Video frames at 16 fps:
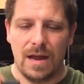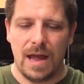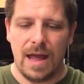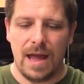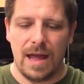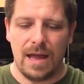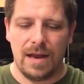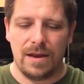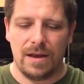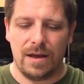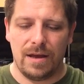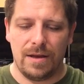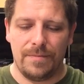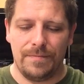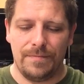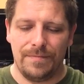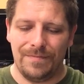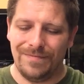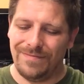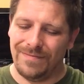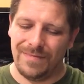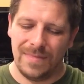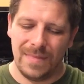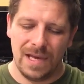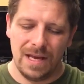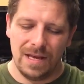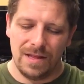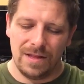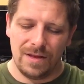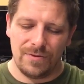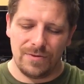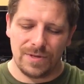And
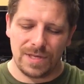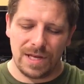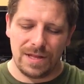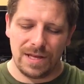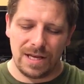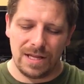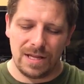there was nothing